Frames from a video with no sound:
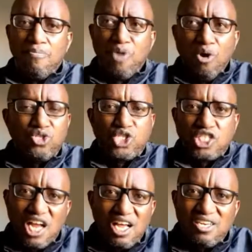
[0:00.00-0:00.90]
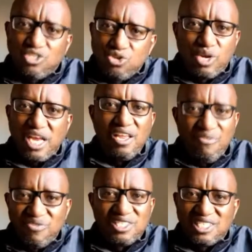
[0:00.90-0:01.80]
Those struggles, you can
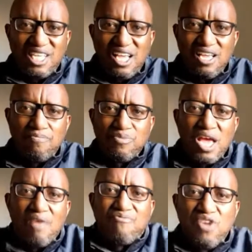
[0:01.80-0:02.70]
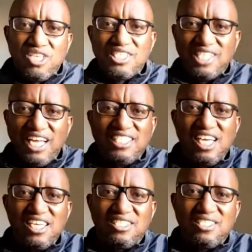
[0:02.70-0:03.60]
even say, have not
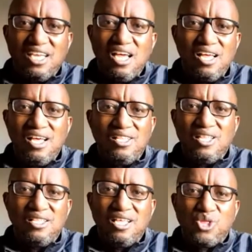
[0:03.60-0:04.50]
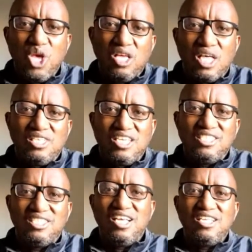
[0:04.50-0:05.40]
started. The thing that they
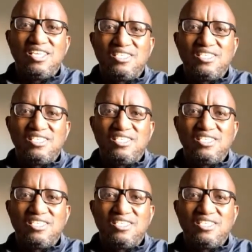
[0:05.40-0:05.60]
say is the